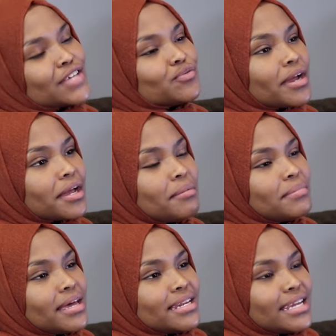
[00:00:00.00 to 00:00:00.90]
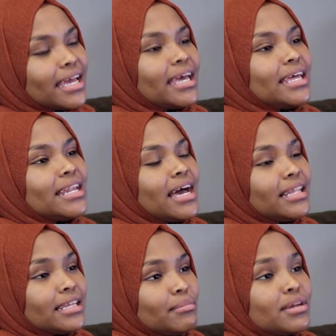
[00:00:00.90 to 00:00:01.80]
has recommended,
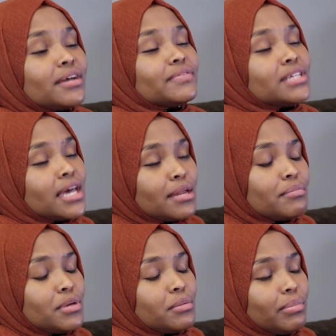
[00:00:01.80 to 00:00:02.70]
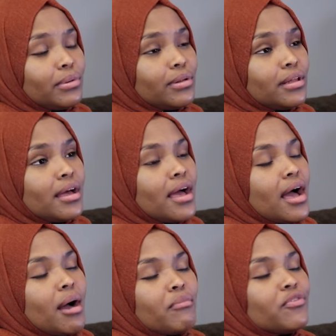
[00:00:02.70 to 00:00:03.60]
a limit of 10 people
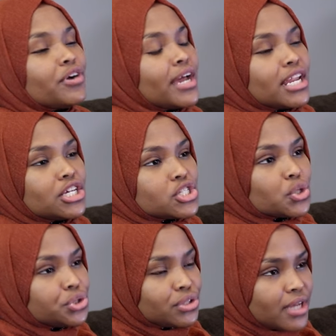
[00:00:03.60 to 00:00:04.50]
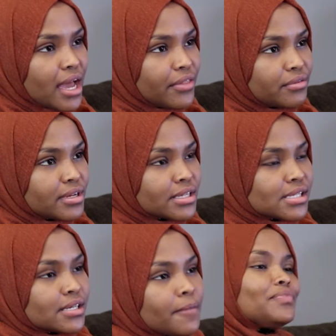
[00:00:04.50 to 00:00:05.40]
for any social
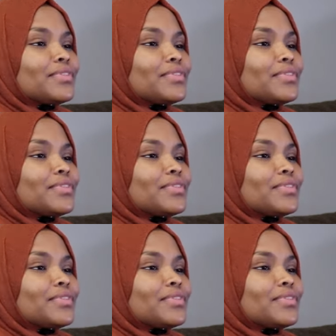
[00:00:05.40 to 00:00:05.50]
gatherings.